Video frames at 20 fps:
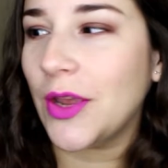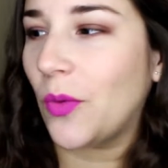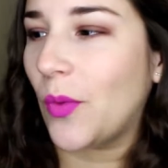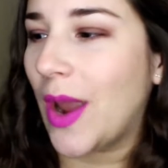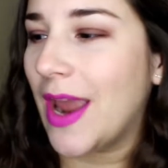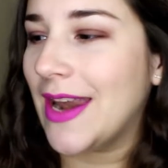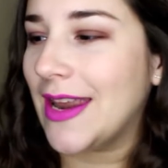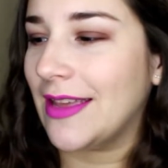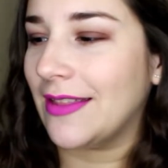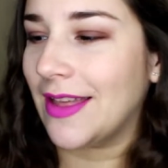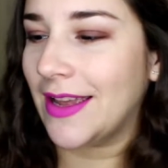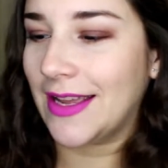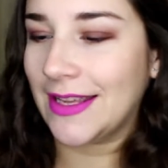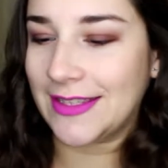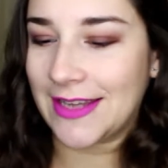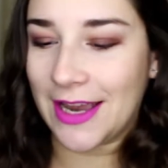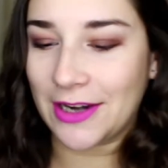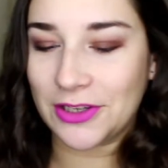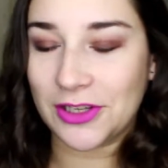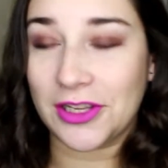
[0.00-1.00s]
weighty. Like
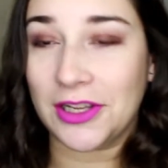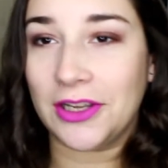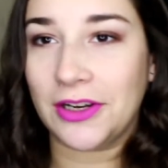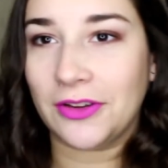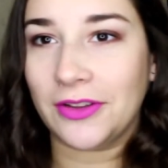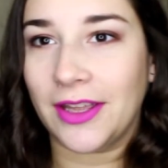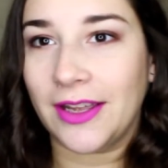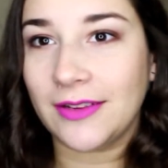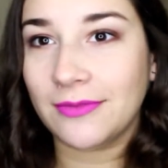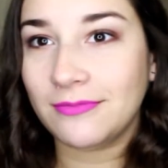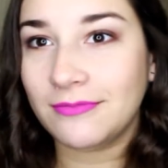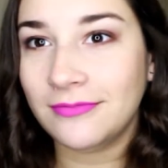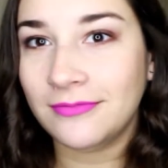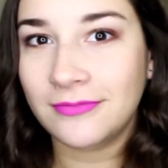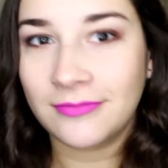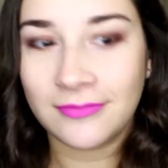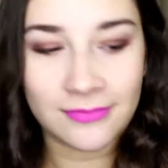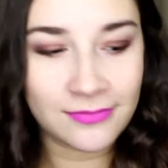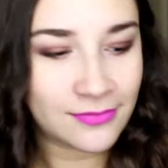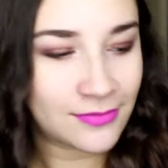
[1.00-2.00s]
it's actually, you know, like
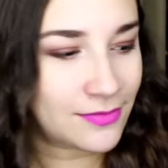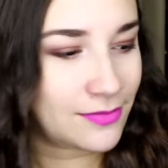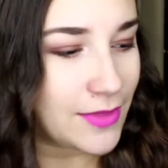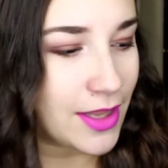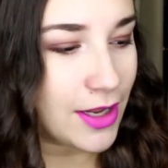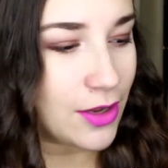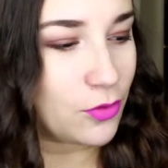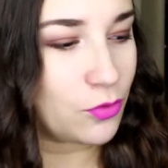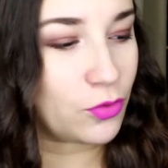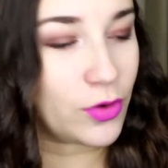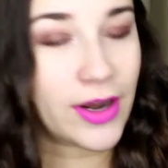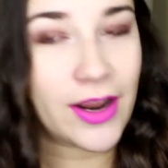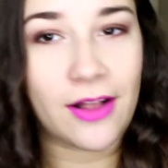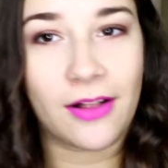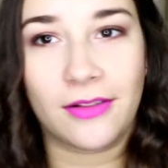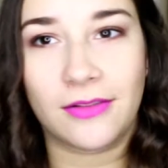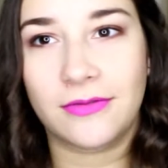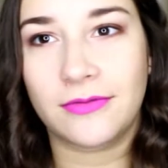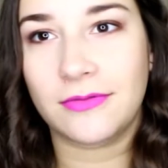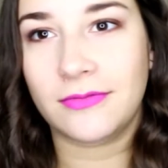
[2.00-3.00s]
like a
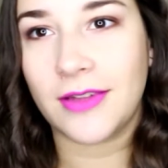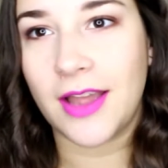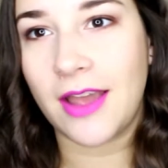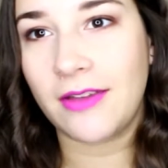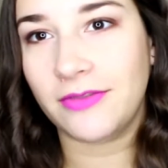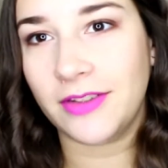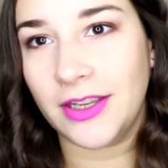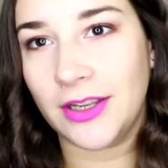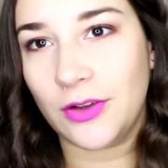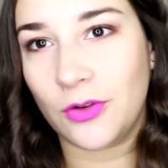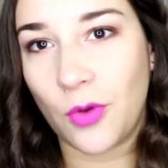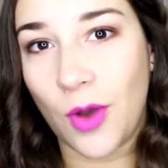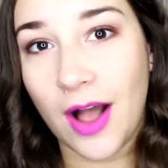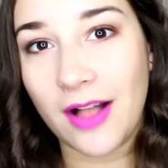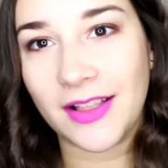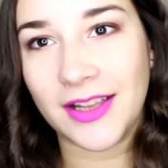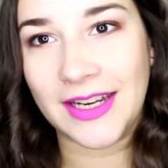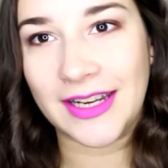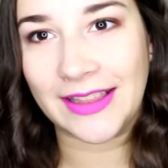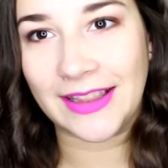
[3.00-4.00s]
real heavy
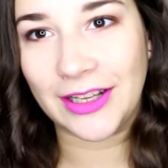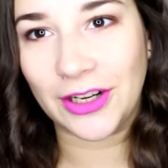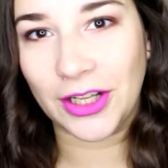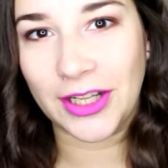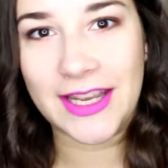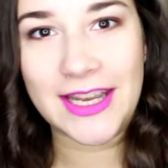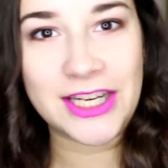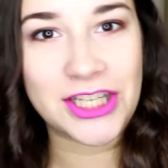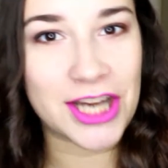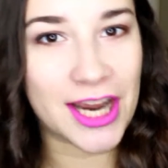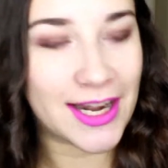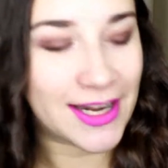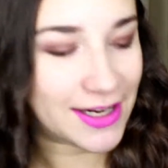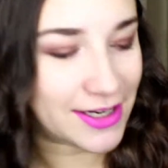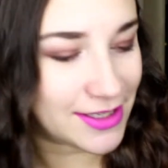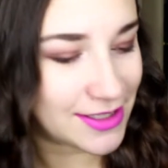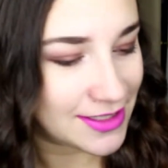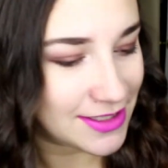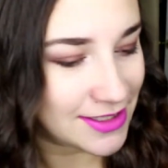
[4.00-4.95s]
quality little keychain here.